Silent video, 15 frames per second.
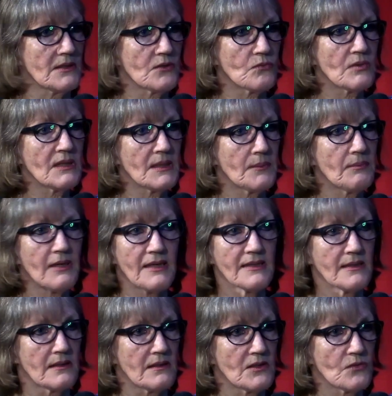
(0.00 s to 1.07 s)
It's really
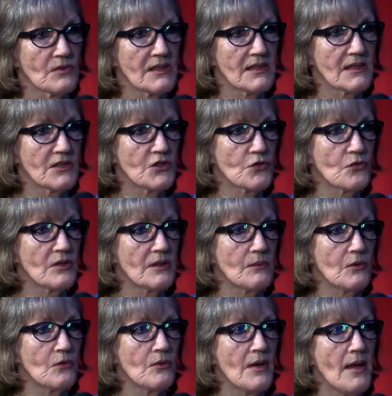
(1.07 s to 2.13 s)
pleasant. It's really
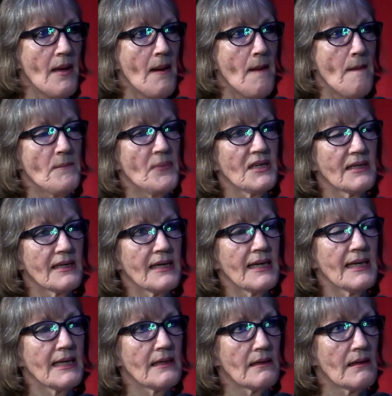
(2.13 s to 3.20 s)
enjoyable. But
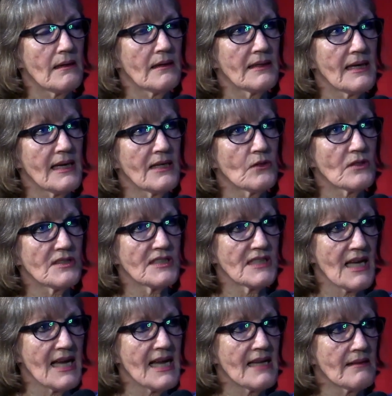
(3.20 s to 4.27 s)
again, on
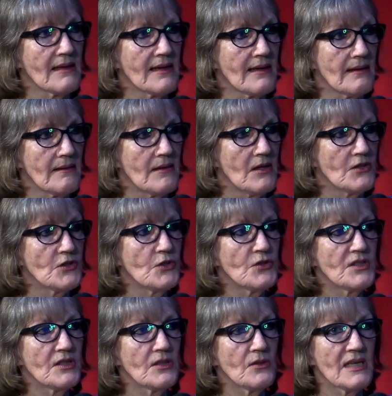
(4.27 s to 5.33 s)
saying that, you
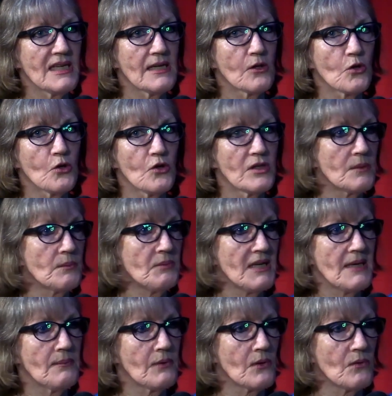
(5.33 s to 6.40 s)
do need learned
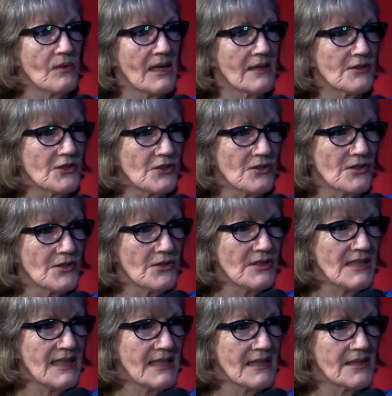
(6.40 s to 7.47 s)
people around you. You
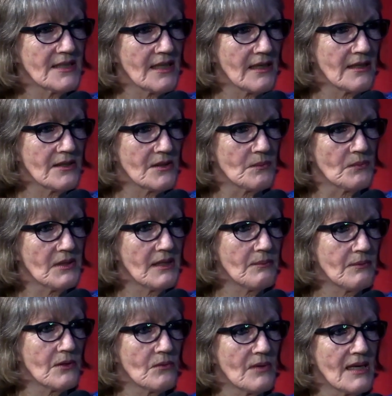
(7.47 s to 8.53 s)
need intelligent
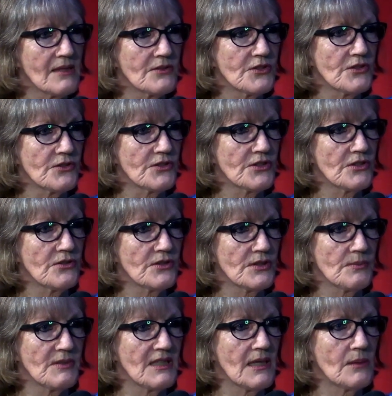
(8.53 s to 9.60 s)
people around you too
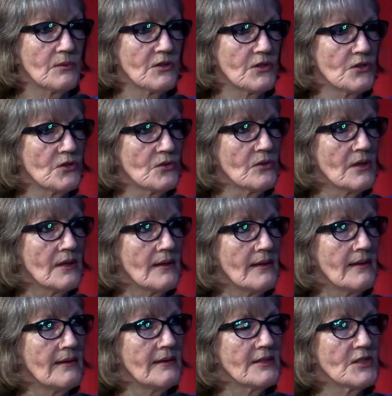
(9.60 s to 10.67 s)
to be able to
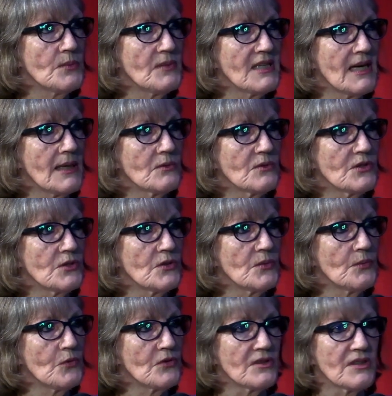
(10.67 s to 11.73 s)

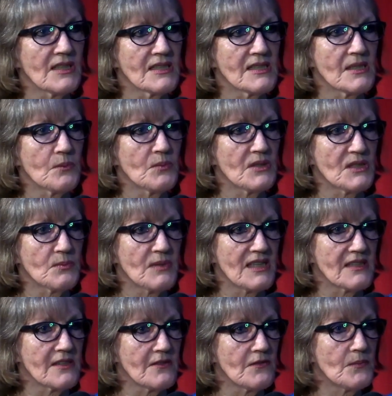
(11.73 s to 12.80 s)
put things in
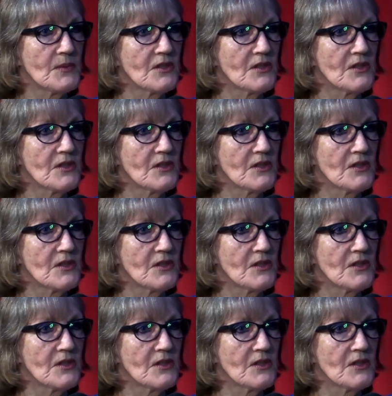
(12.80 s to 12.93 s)
perspective.